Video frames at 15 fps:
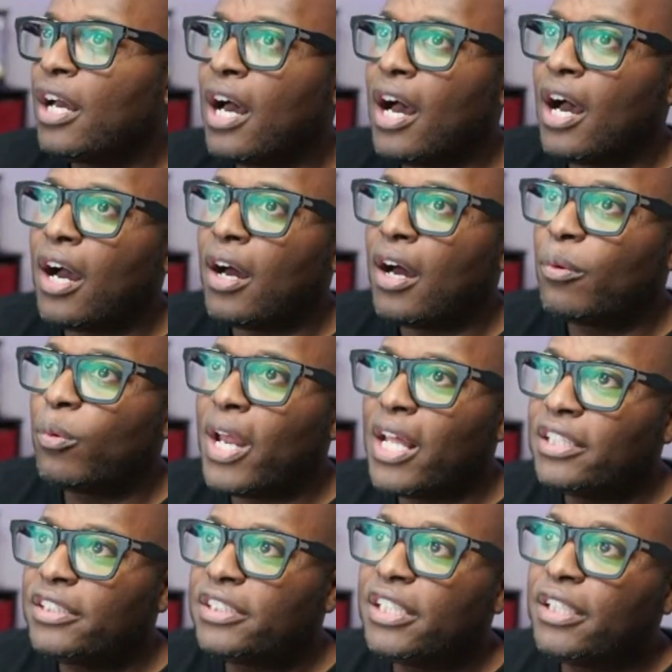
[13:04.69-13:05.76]

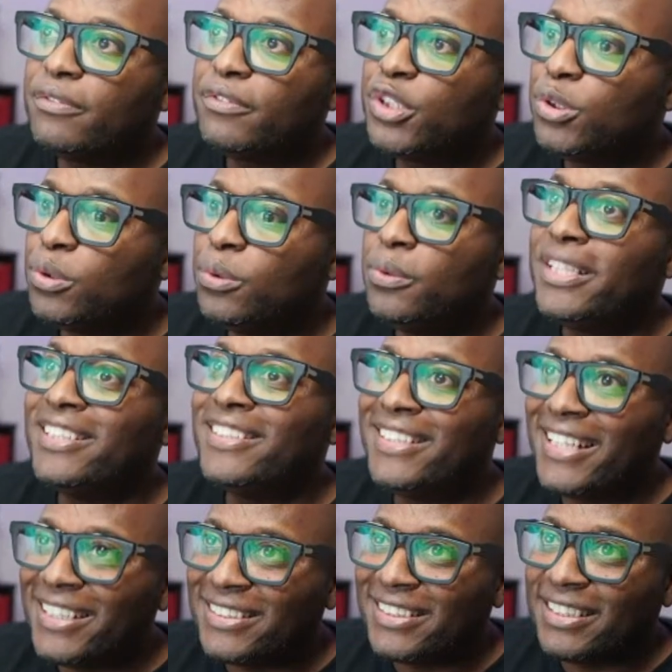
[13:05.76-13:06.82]
relative to the
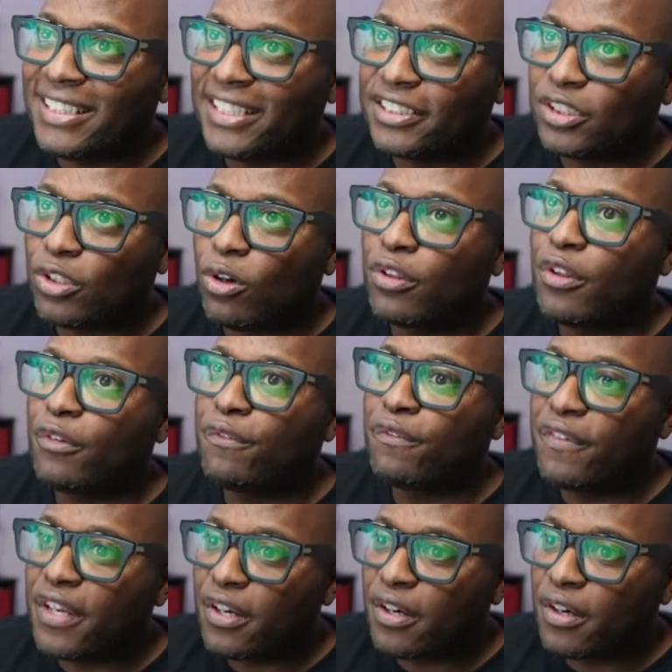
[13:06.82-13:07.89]
dizziness or the
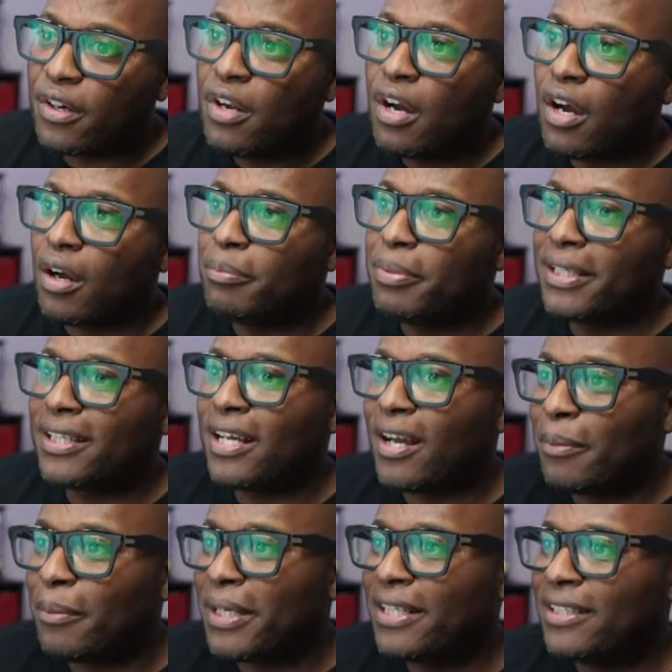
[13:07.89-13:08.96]
fear of
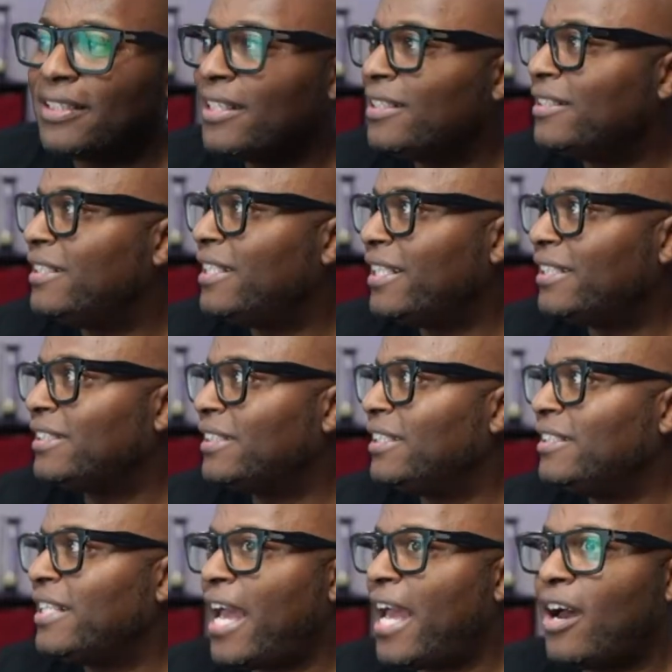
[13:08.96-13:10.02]
becoming
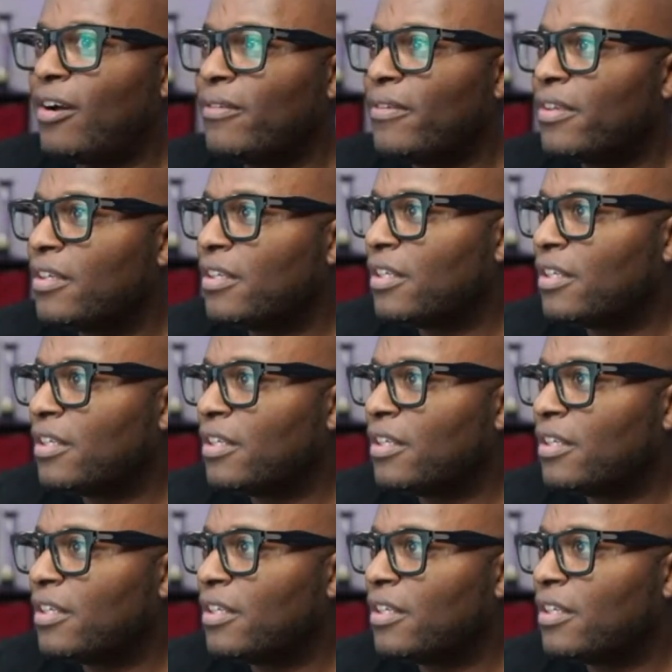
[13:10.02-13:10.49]
dizzy. Now,